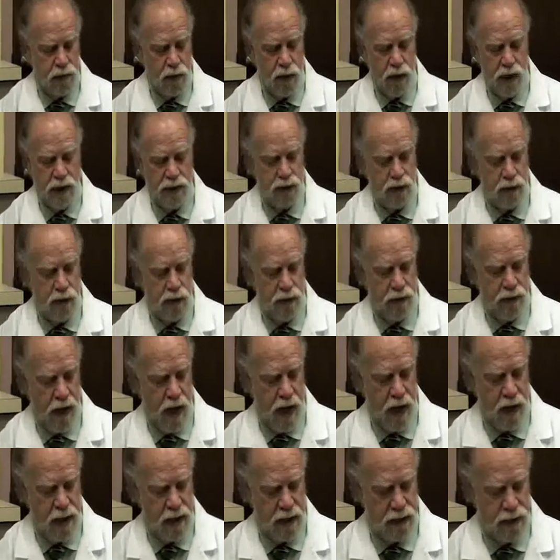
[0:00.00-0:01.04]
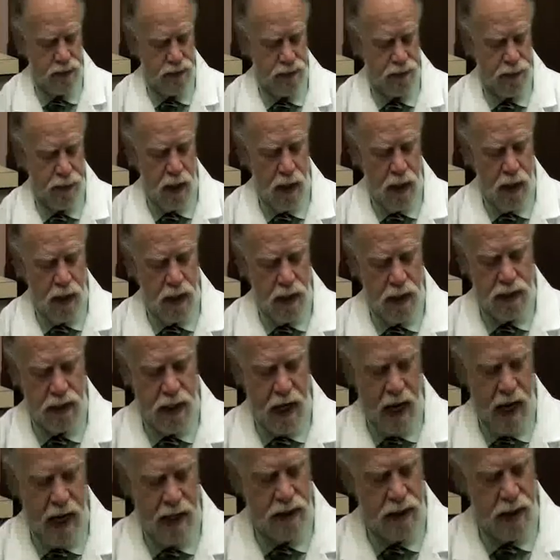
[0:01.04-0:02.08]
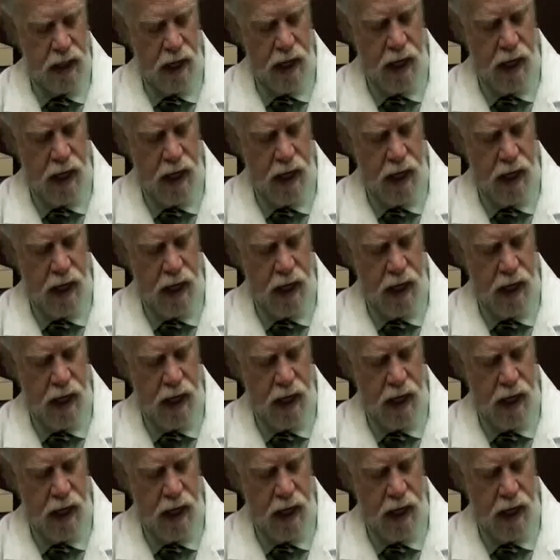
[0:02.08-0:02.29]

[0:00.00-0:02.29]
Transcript: present orthotics. This has